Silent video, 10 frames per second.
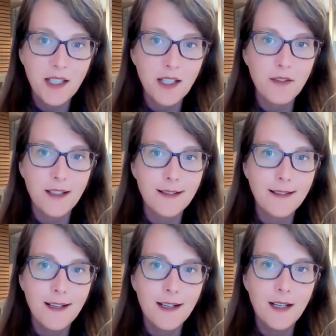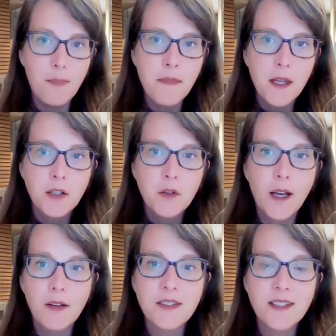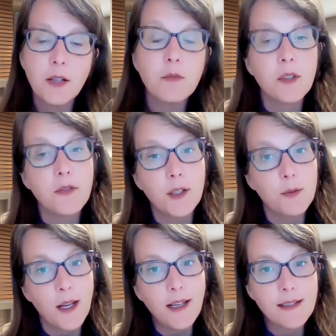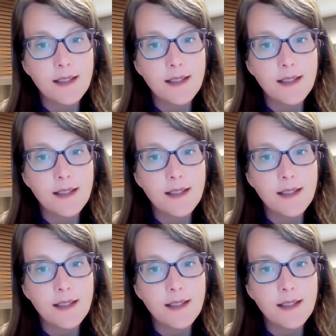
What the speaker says: given, you have set review dates.